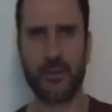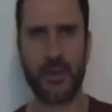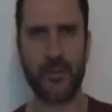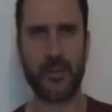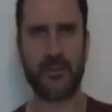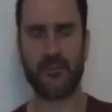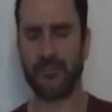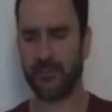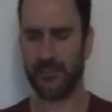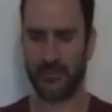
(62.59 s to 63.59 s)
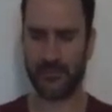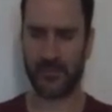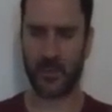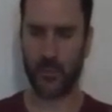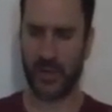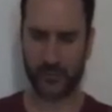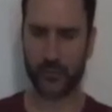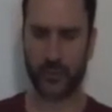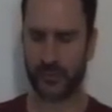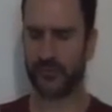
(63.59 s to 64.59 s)
I mean, when I
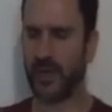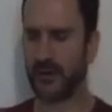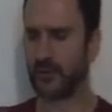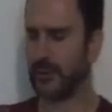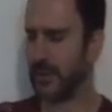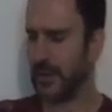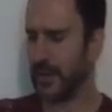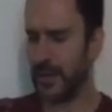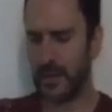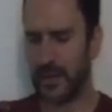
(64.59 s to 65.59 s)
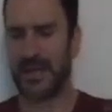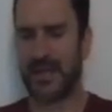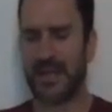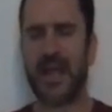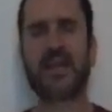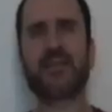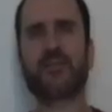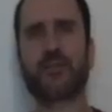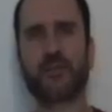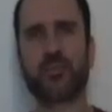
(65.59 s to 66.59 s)
saw his fights, he had
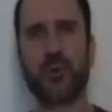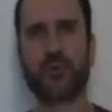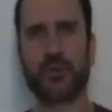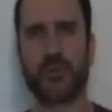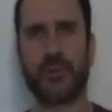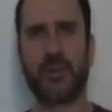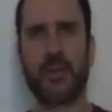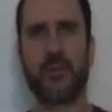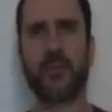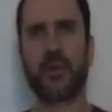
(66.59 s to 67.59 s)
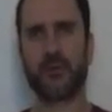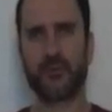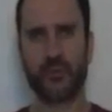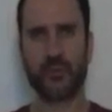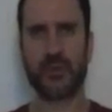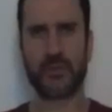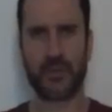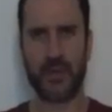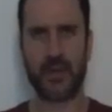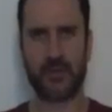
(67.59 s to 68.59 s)
this explosion, but he's using his
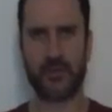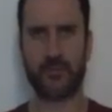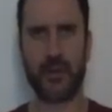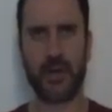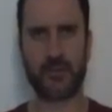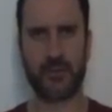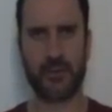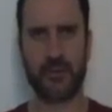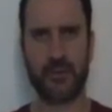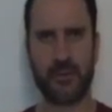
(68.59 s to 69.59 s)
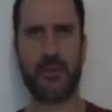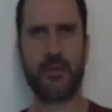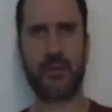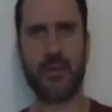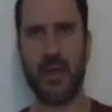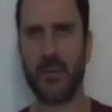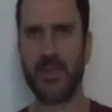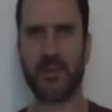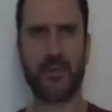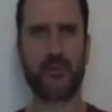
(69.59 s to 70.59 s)
hands as boxing. I
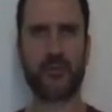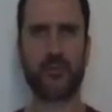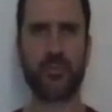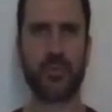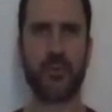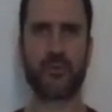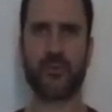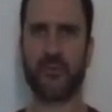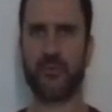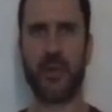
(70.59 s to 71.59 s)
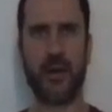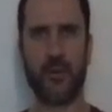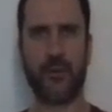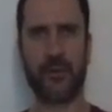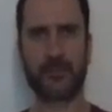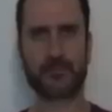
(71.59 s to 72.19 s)
mean, explosive power.